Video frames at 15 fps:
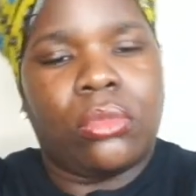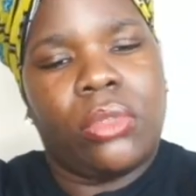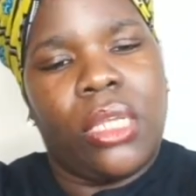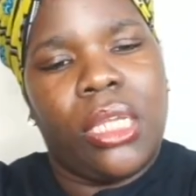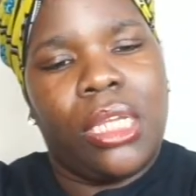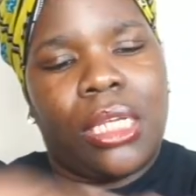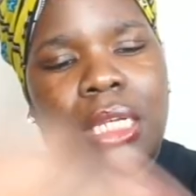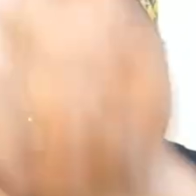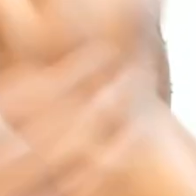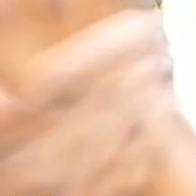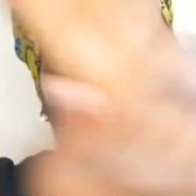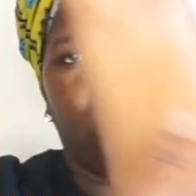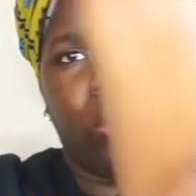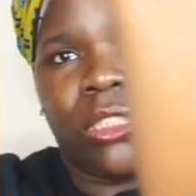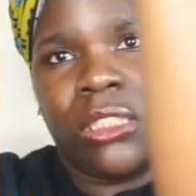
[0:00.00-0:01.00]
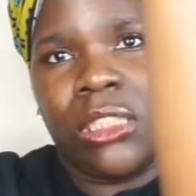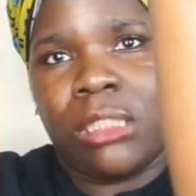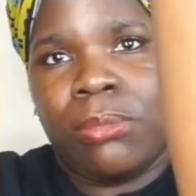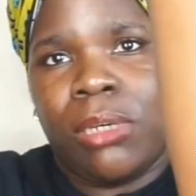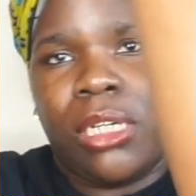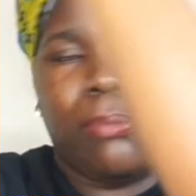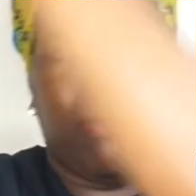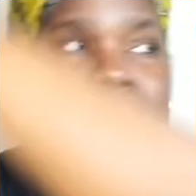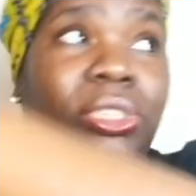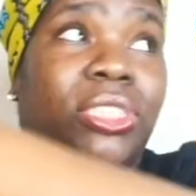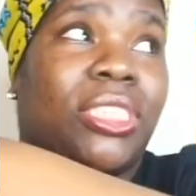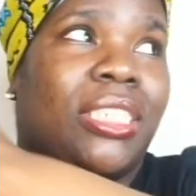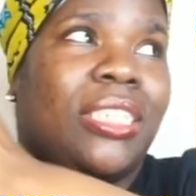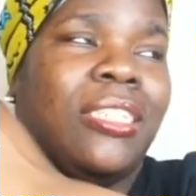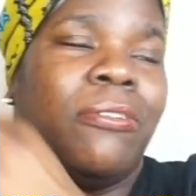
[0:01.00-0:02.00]
it absorbed into my
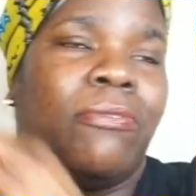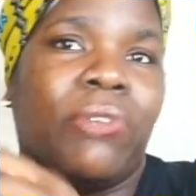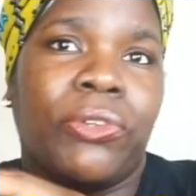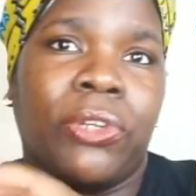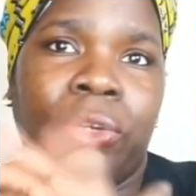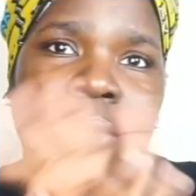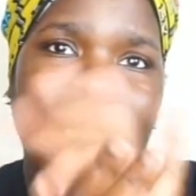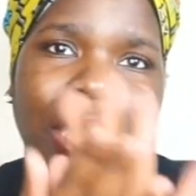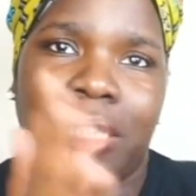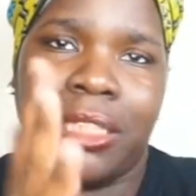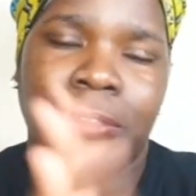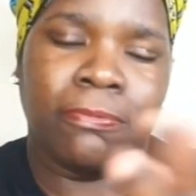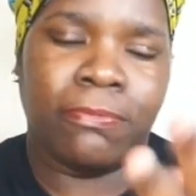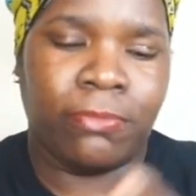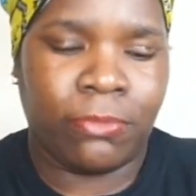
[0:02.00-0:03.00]
body very quickly